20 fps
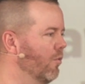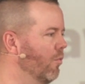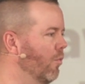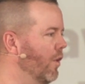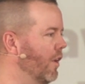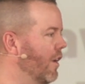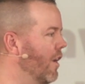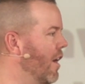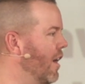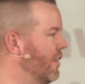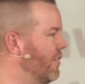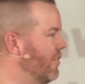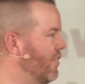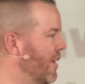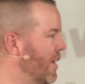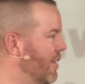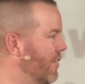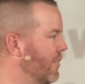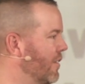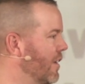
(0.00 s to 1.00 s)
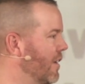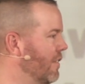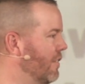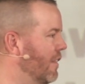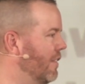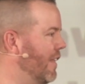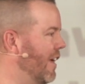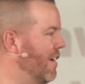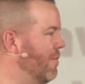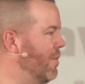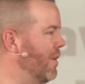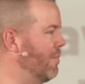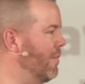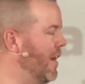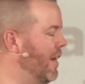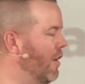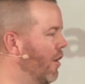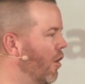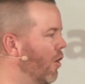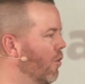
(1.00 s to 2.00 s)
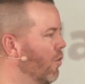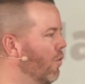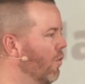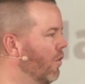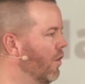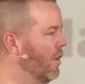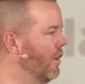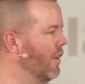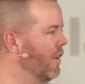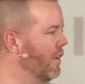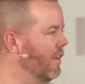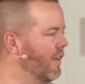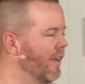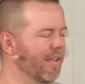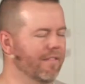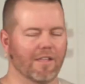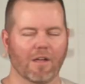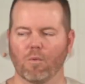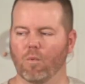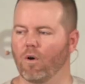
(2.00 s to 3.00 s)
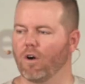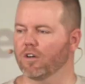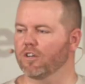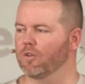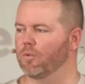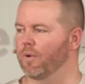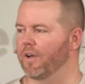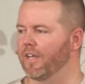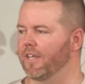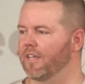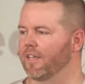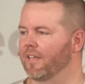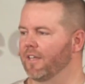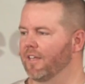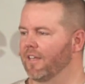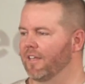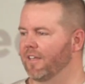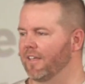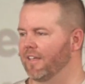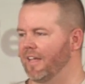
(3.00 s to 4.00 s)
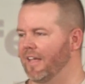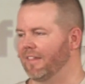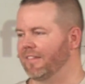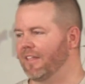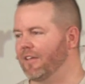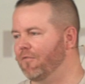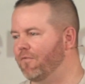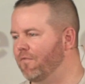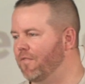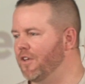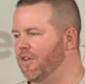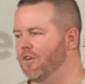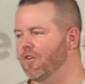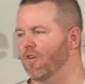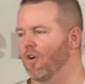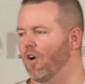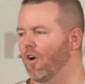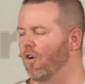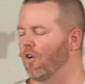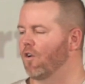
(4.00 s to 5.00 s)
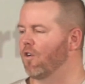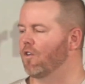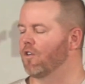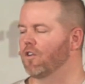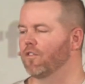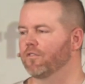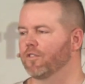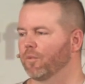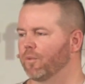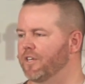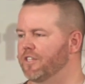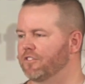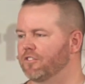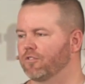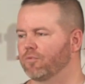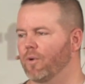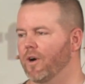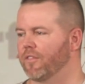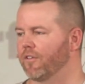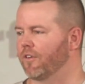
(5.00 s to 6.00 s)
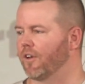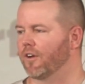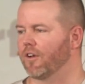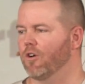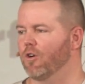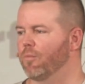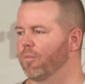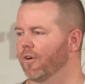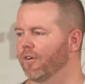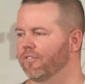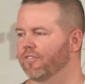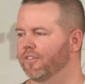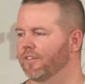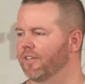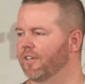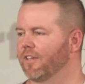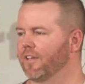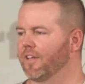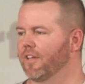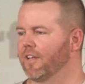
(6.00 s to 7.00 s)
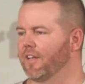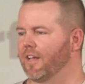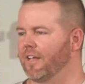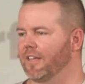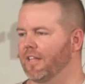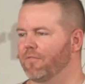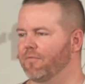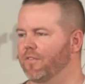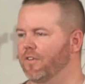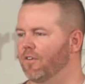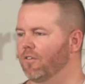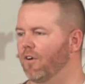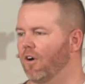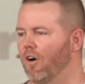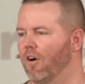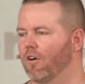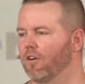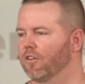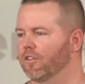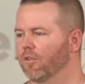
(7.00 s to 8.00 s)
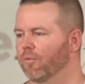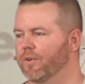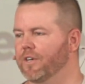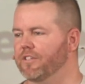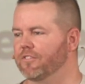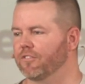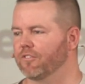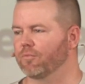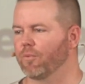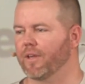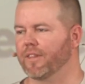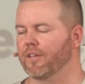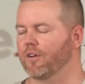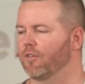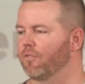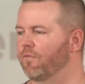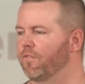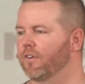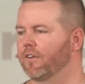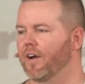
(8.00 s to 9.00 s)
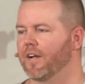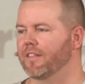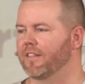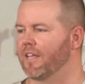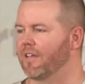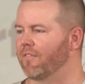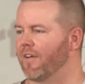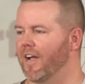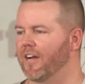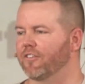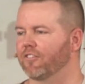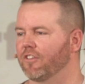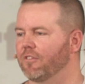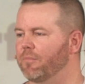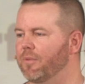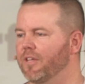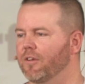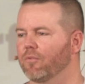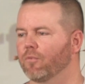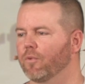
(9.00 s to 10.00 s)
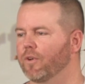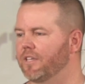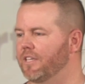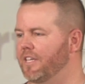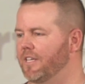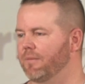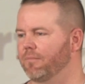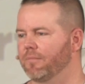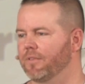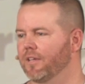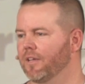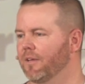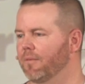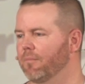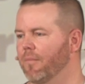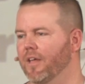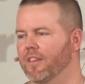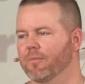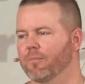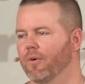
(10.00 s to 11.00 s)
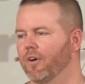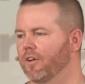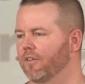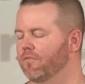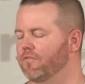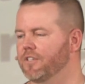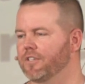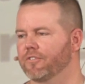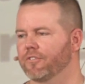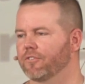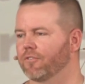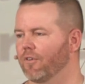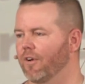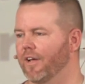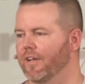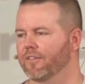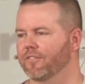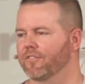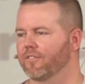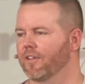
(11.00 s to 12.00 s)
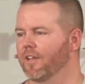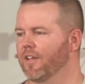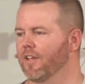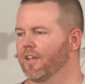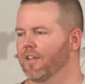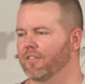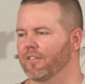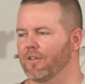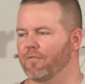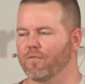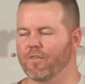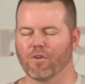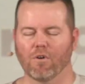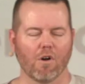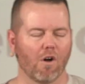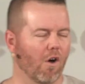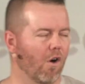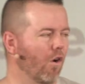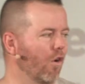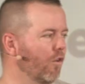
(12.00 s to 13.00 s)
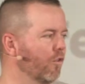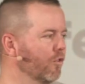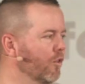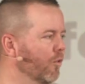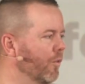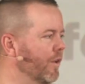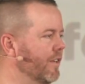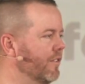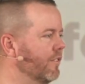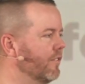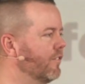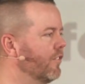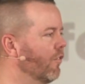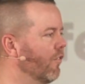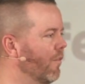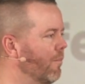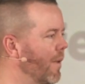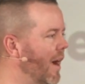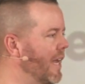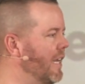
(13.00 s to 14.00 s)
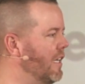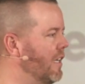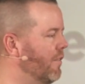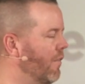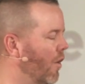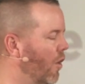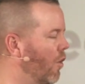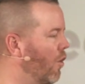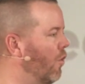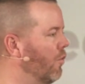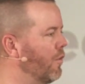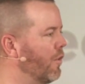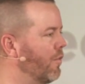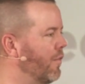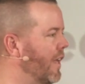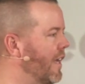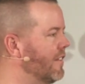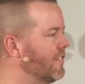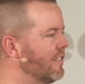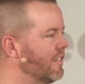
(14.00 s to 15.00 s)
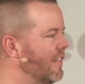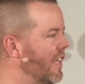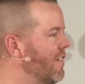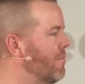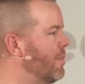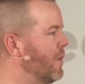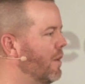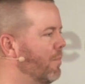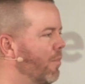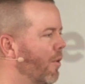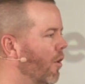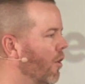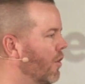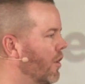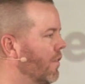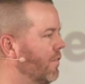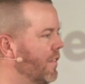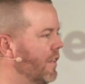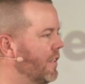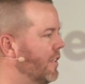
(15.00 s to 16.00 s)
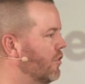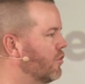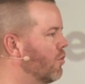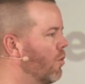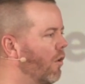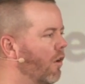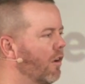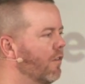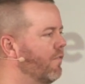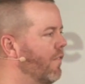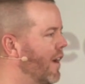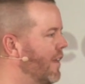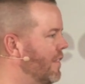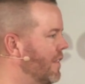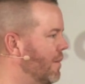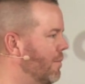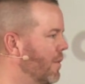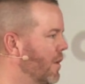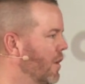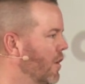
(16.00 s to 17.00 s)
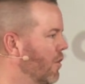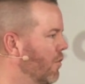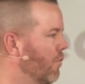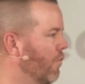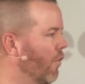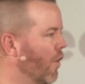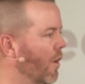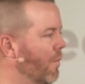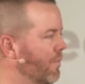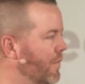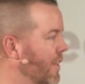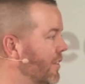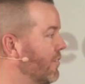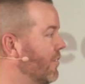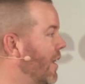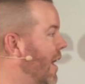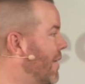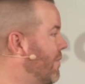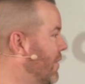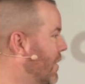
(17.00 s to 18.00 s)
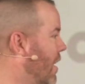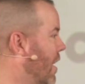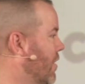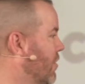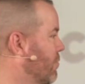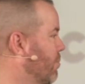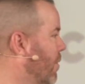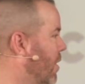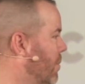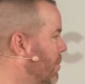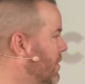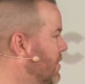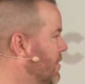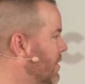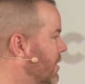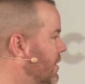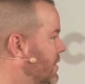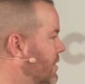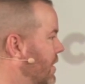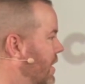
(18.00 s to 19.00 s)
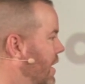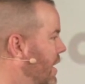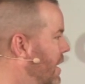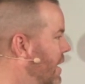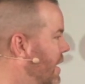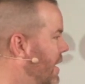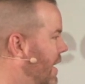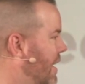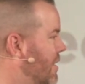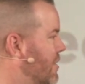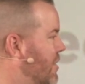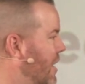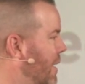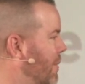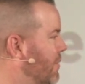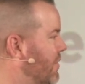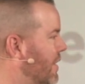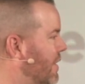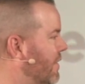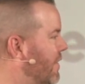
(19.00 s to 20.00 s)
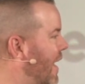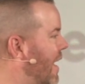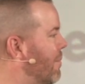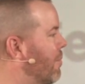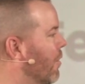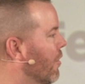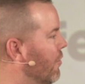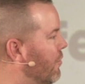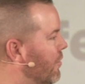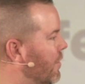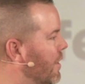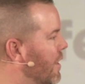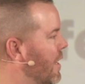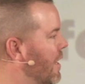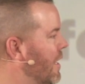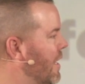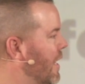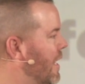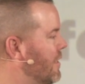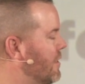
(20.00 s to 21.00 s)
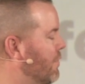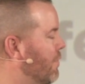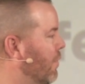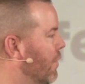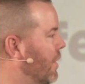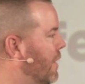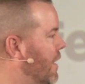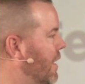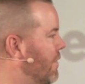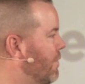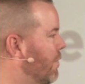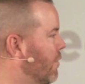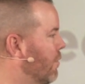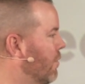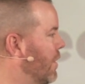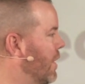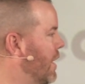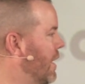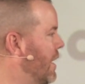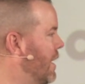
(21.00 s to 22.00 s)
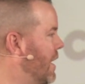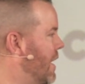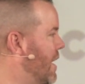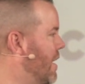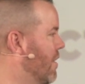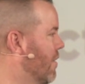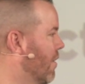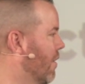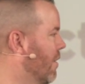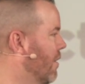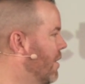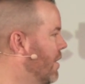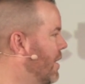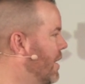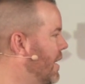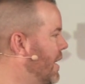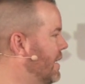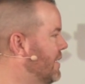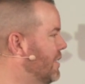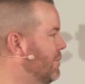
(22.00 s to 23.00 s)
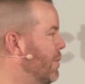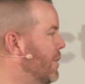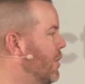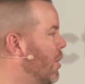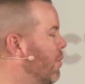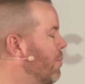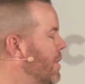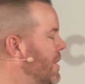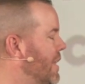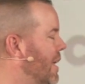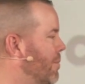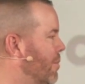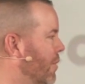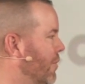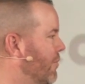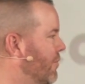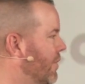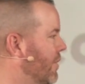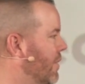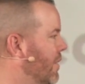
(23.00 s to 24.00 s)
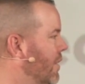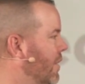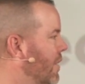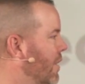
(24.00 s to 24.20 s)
When God says that they have been made whole, and they walk away, and they feel all of the reasons why they're not a whole person. And they feel all of the reasons why they don't feel like they have actually been redeemed by the blood of Jesus Christ. They feel all the reasons. They're reminded of all the things that they've been a part of that disqualify them from this life that God has promised us. And James says that person is a forgetful hearer. He says, but don't be that person.